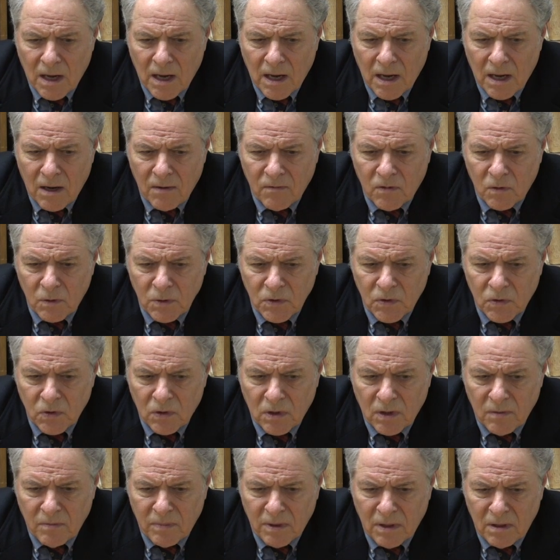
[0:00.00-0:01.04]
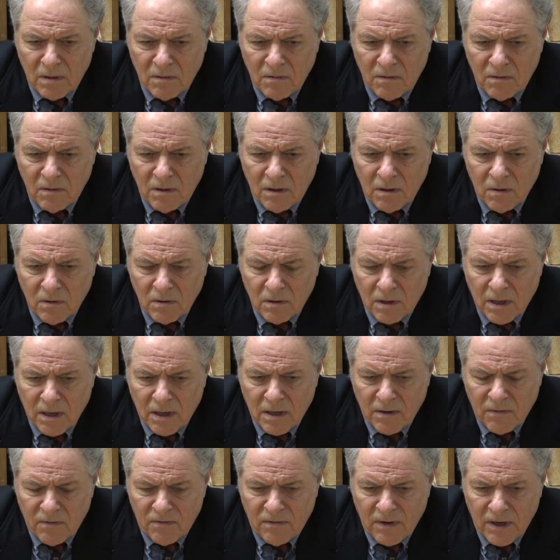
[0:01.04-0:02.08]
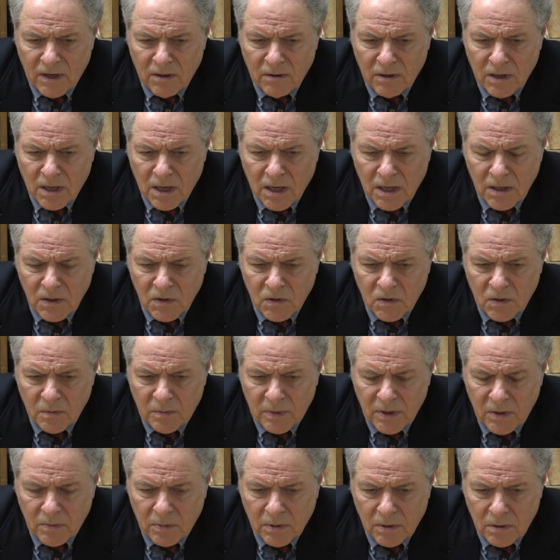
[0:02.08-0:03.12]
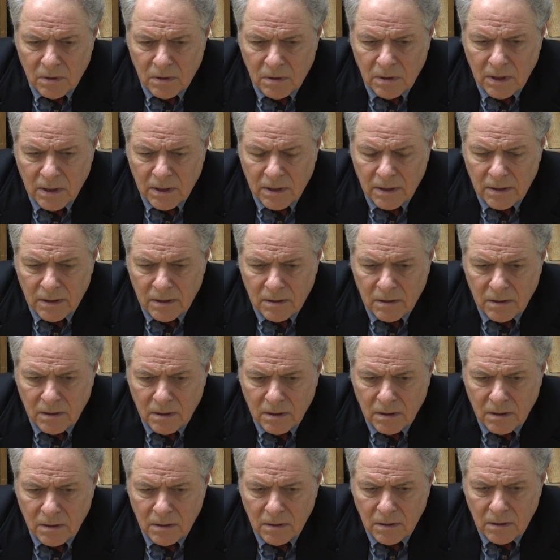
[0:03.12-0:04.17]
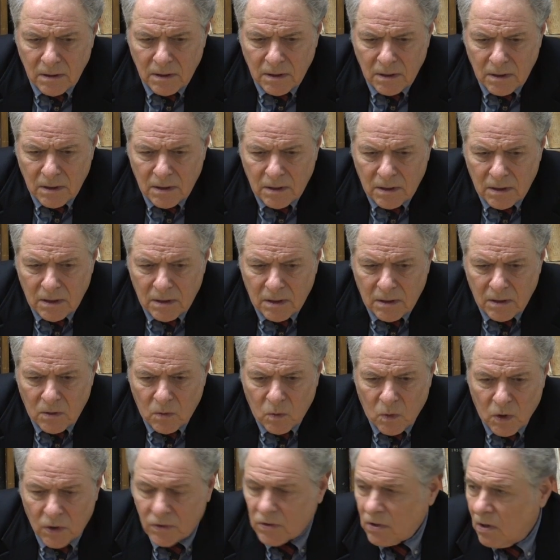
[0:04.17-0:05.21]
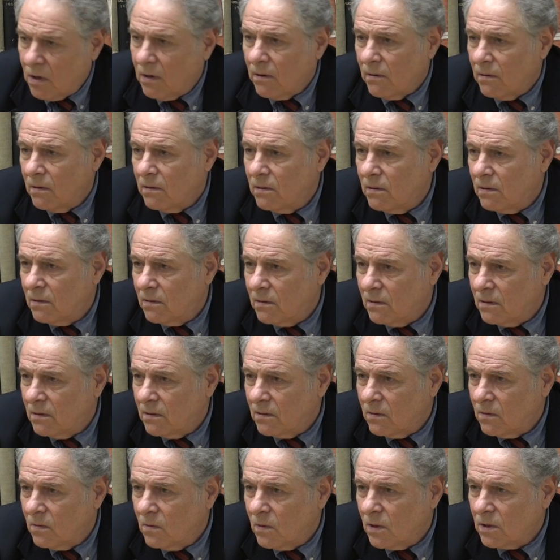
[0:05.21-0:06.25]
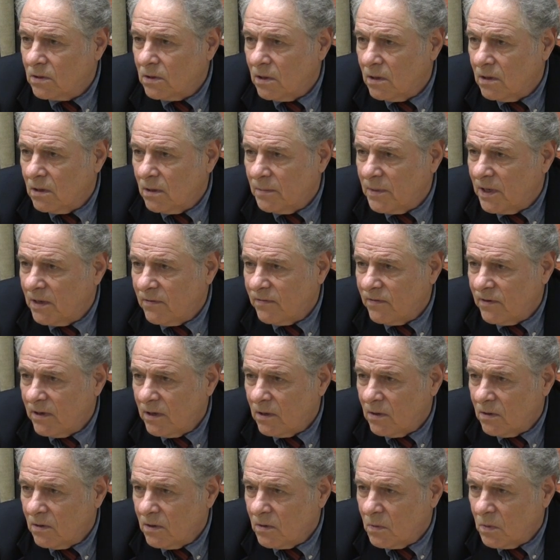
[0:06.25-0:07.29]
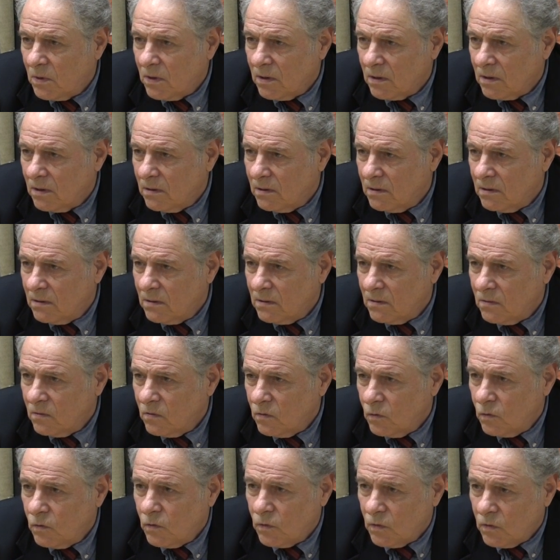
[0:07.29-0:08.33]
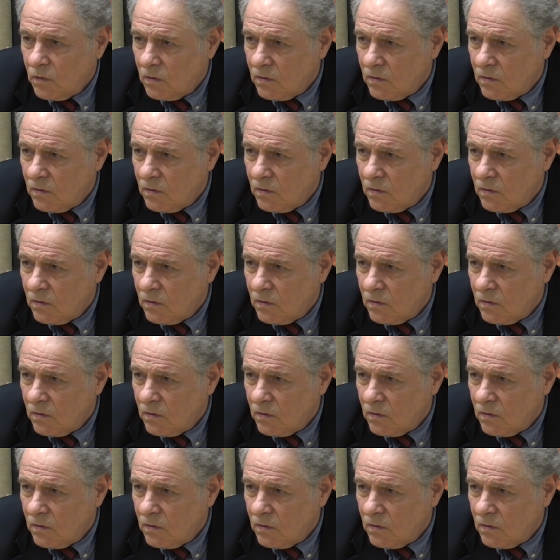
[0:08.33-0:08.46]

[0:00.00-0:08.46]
I've always thought I've been, you know, kind of fair and honest to people, and uh, worked hard worked hard. I'm not afraid of hard work. Oof.